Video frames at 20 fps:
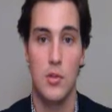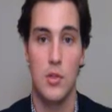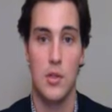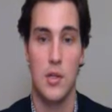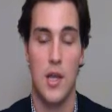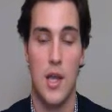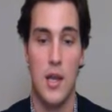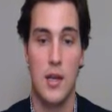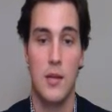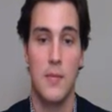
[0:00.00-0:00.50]

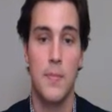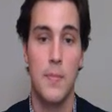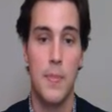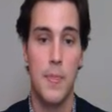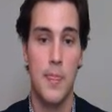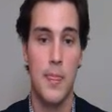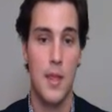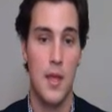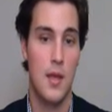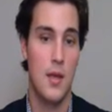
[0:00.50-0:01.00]
look at it."
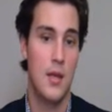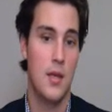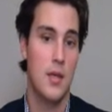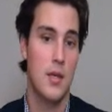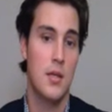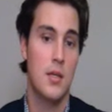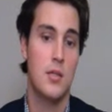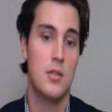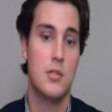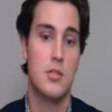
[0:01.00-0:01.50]

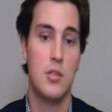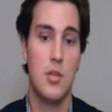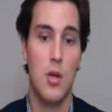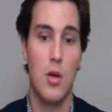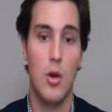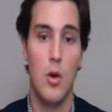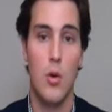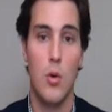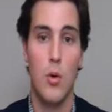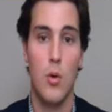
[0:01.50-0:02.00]

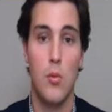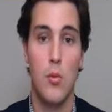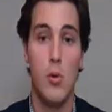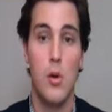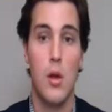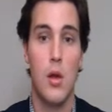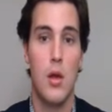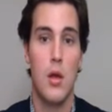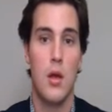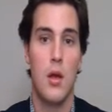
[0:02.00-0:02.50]
So,
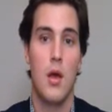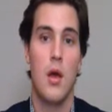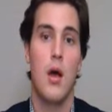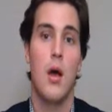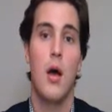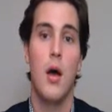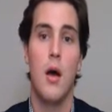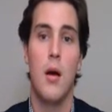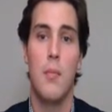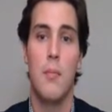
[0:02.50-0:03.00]

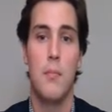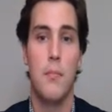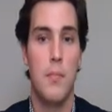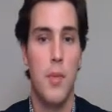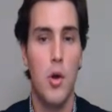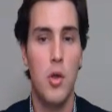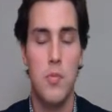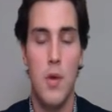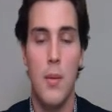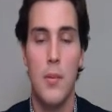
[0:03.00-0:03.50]

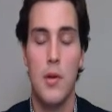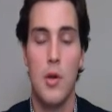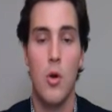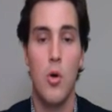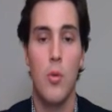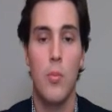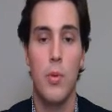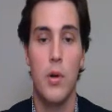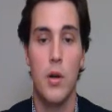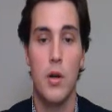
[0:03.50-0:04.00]
both Mama
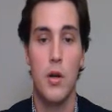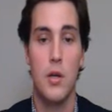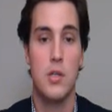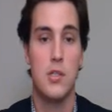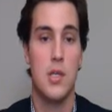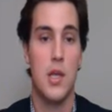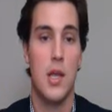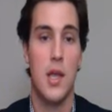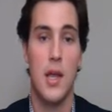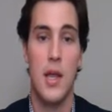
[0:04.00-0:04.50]

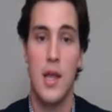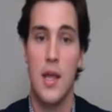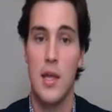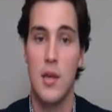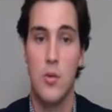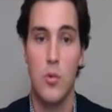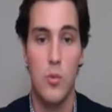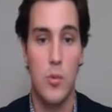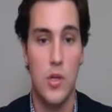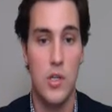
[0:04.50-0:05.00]
Goldberg's
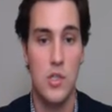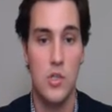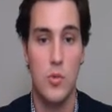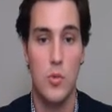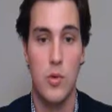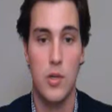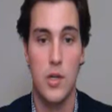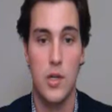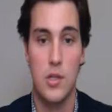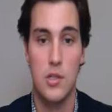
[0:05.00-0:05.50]
and Which
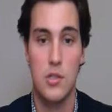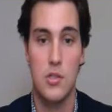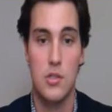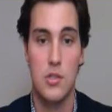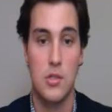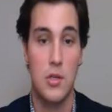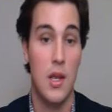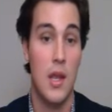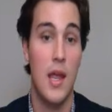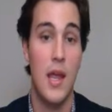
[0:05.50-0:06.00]

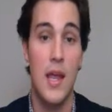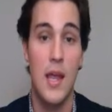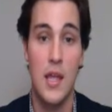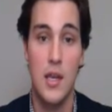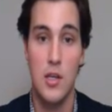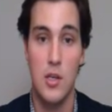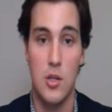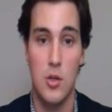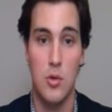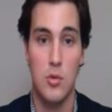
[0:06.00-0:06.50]

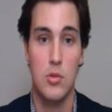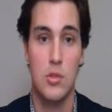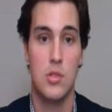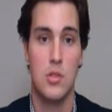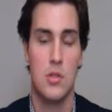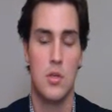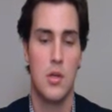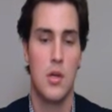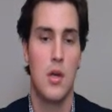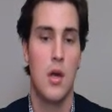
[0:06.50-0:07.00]
and
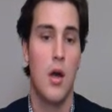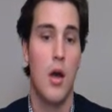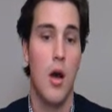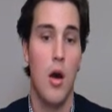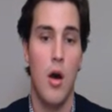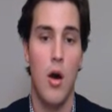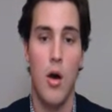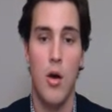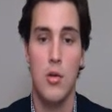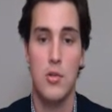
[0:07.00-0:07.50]
Nuke's
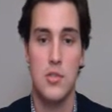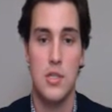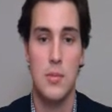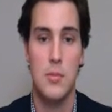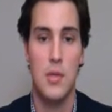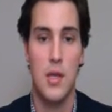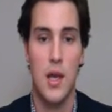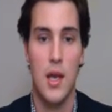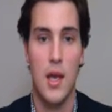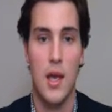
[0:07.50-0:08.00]
all
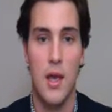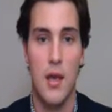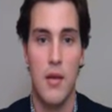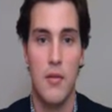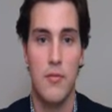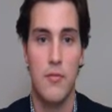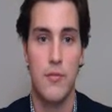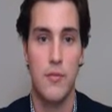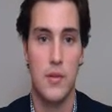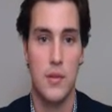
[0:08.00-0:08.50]
seem to
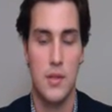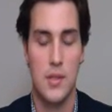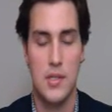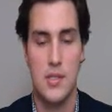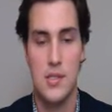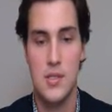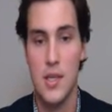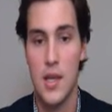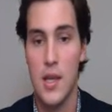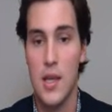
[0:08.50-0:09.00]
have the
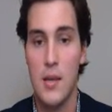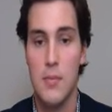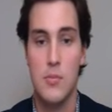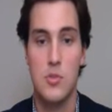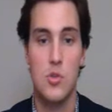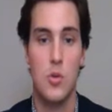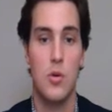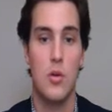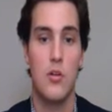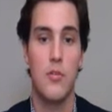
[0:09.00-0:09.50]
same
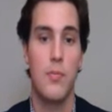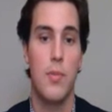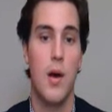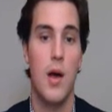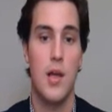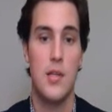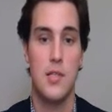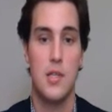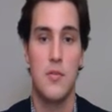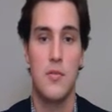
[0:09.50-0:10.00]
sort of
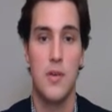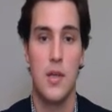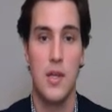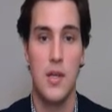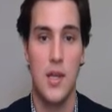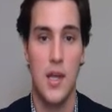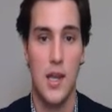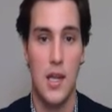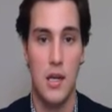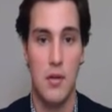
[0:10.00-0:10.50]
positive and
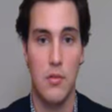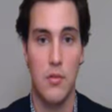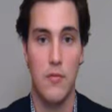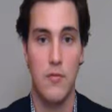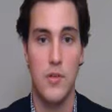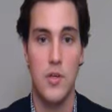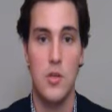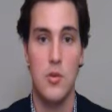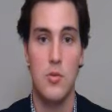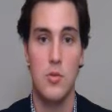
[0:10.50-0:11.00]
negative
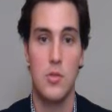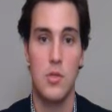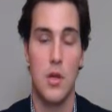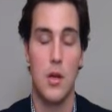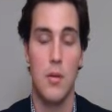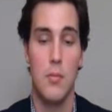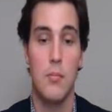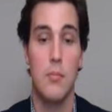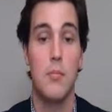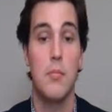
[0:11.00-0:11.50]
reviews.
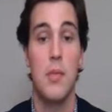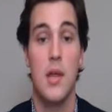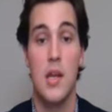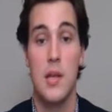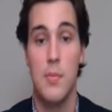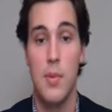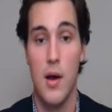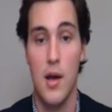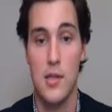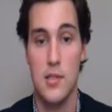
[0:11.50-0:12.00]

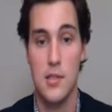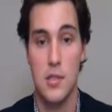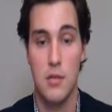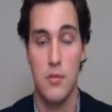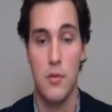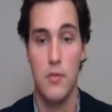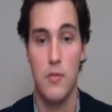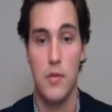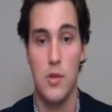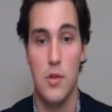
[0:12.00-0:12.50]
Many positive
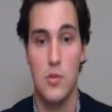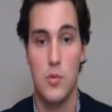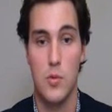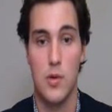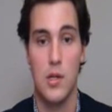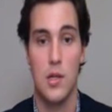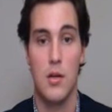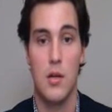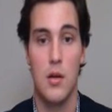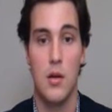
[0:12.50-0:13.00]
reviews when
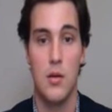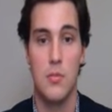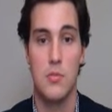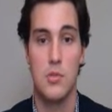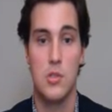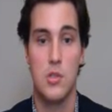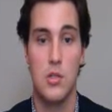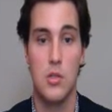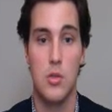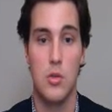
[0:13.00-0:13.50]
it
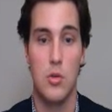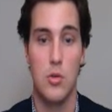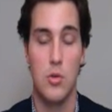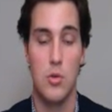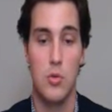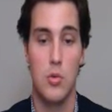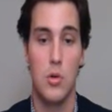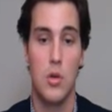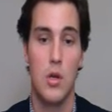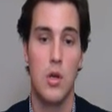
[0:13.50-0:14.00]
comes to